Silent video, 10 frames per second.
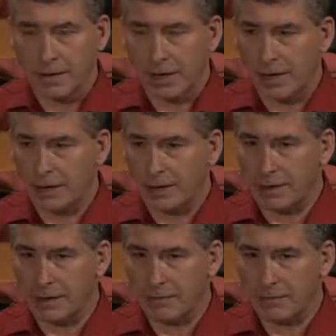And
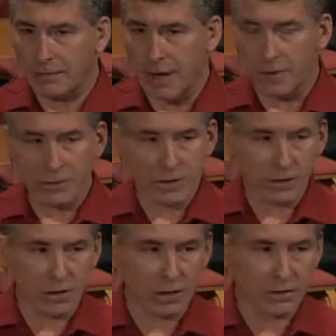uh, I was no
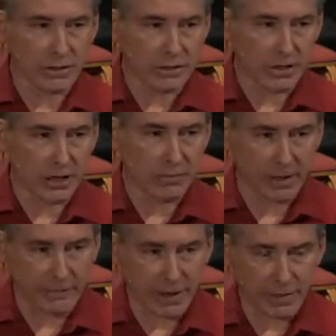longer in sharing my
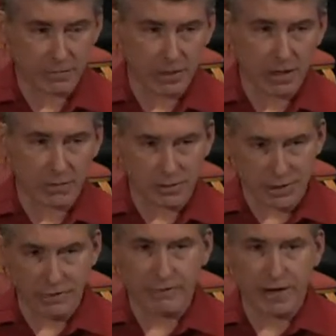faith mode, I was
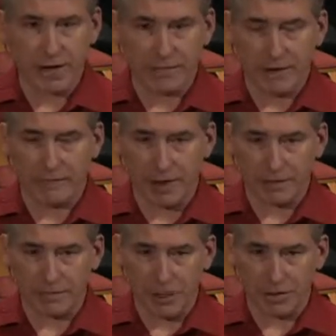in defending my
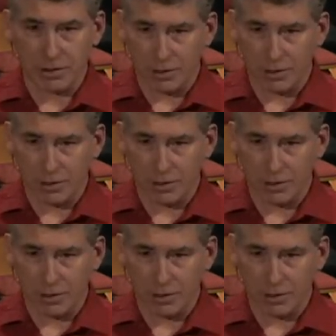faith mode.